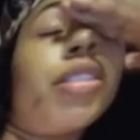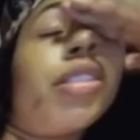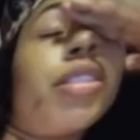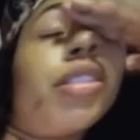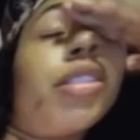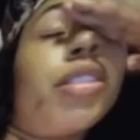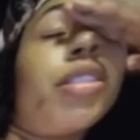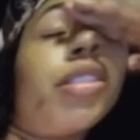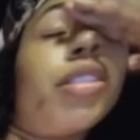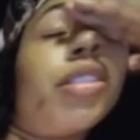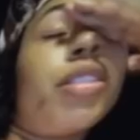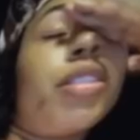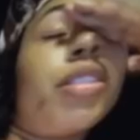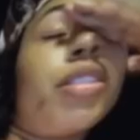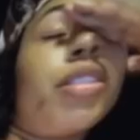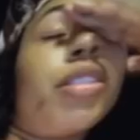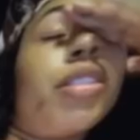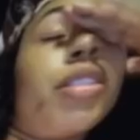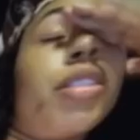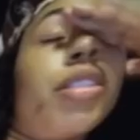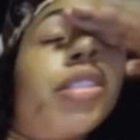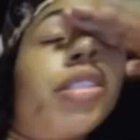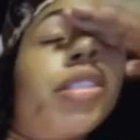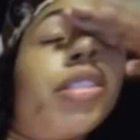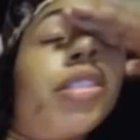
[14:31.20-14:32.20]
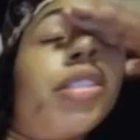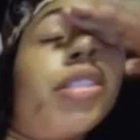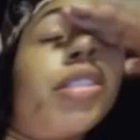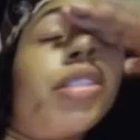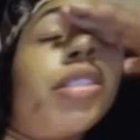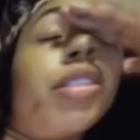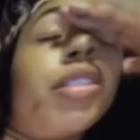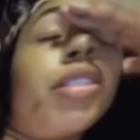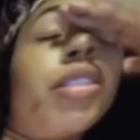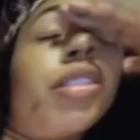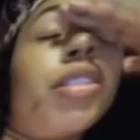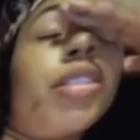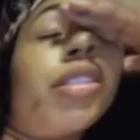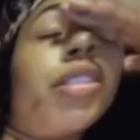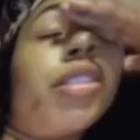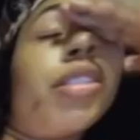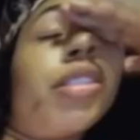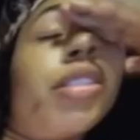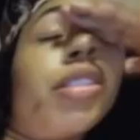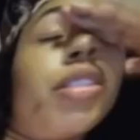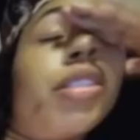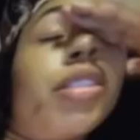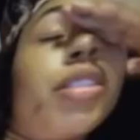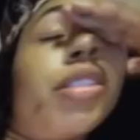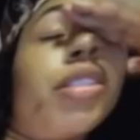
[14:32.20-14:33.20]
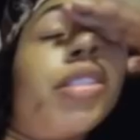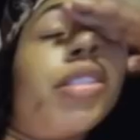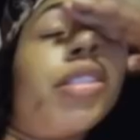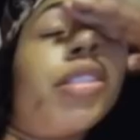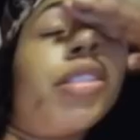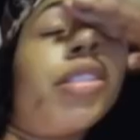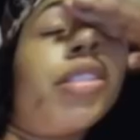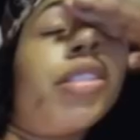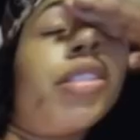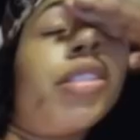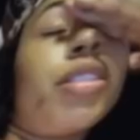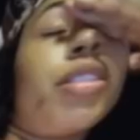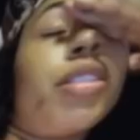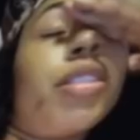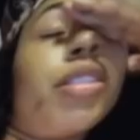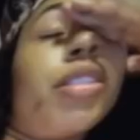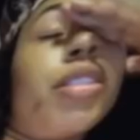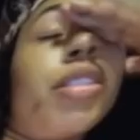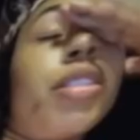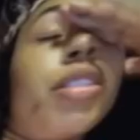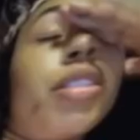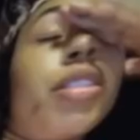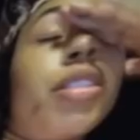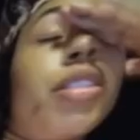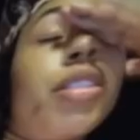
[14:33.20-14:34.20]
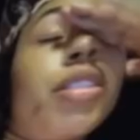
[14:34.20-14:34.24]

The person shown says nothing.